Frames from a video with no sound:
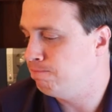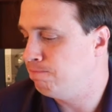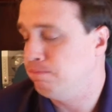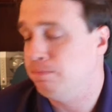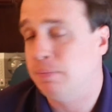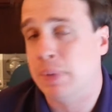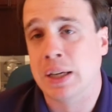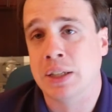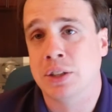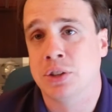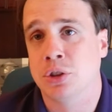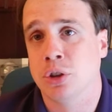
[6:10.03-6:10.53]

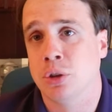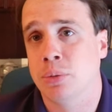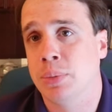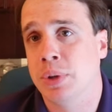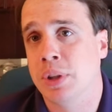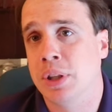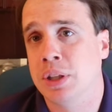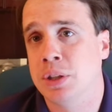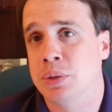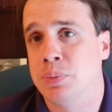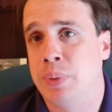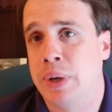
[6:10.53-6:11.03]
My
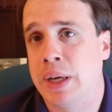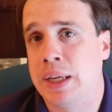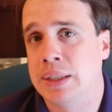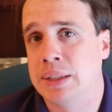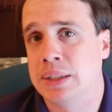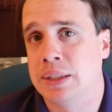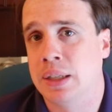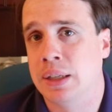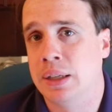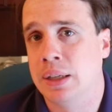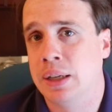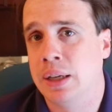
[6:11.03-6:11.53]
sermon this
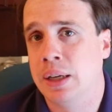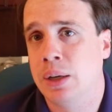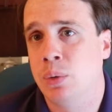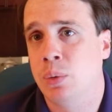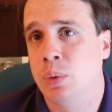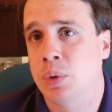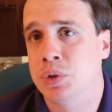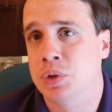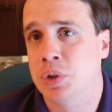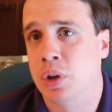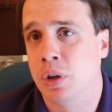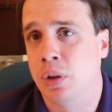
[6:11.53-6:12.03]
past Sunday
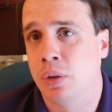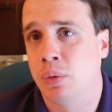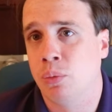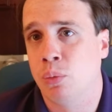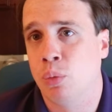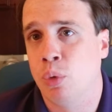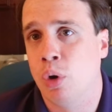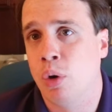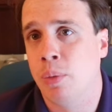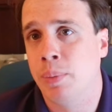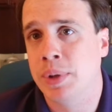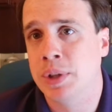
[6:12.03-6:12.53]
was
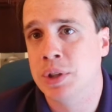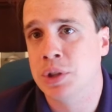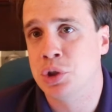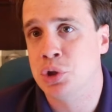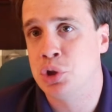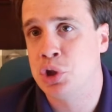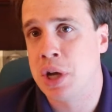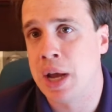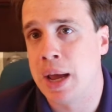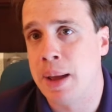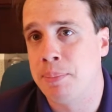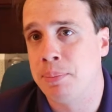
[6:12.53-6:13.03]
on Romans
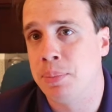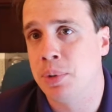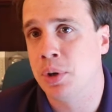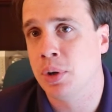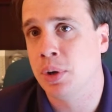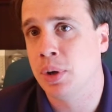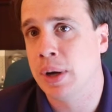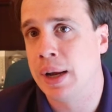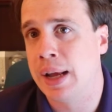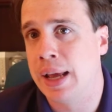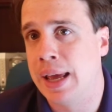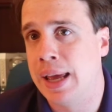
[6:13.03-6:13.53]

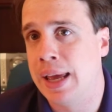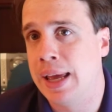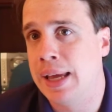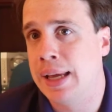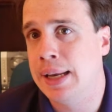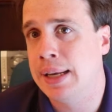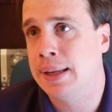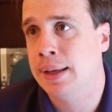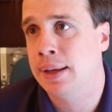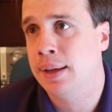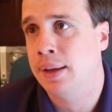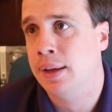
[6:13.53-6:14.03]
chapter
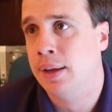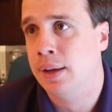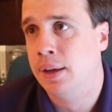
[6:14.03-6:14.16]
8,